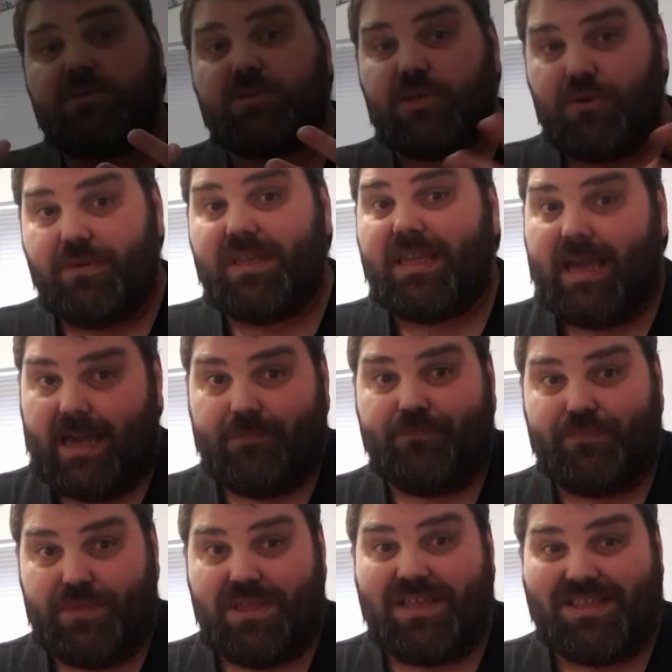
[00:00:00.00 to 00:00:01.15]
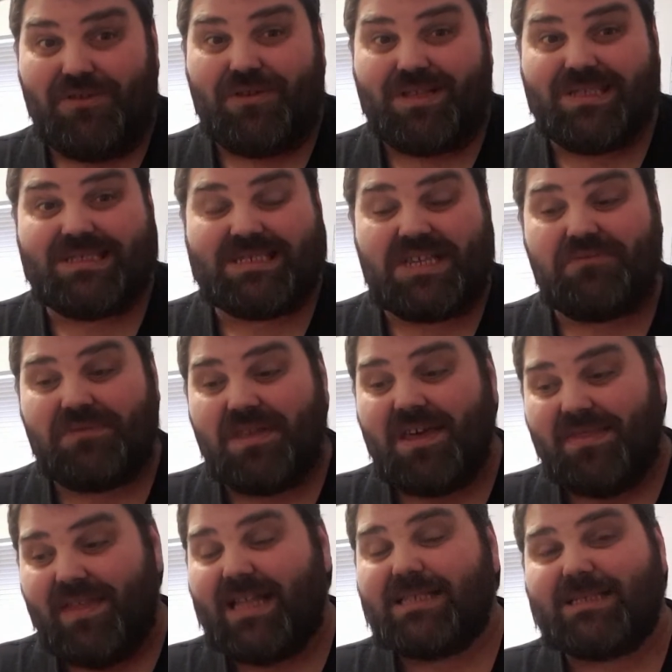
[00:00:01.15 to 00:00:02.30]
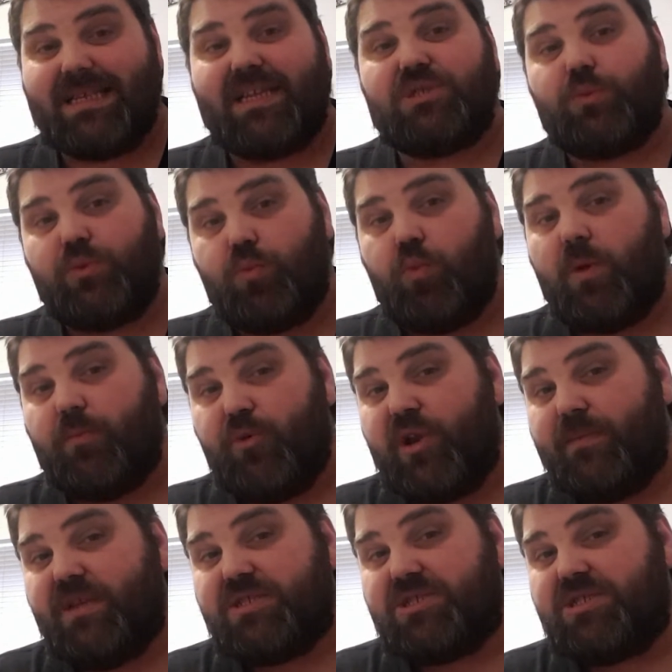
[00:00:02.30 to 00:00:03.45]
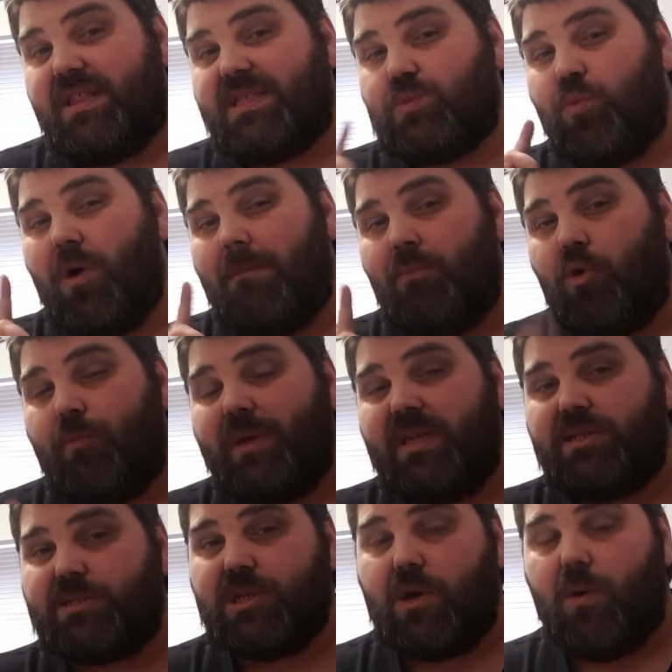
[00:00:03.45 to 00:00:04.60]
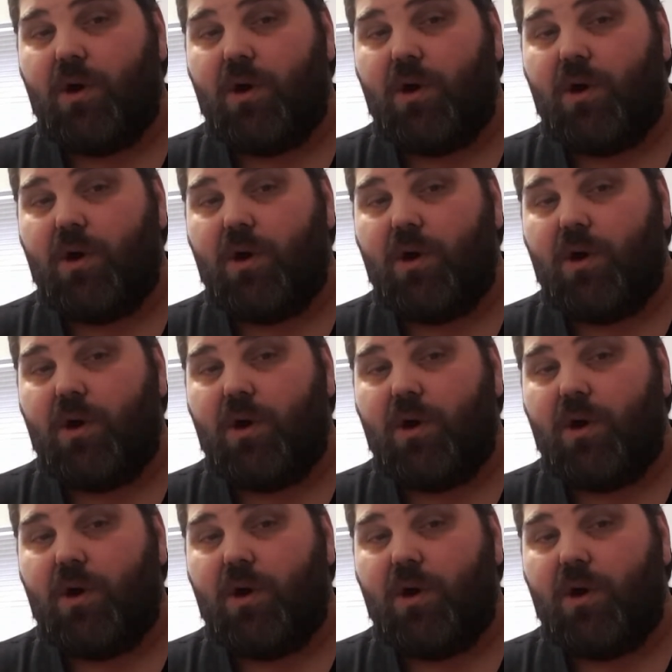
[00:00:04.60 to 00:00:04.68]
So yeah, you can see at that stage we're pretty much, there's one more piece to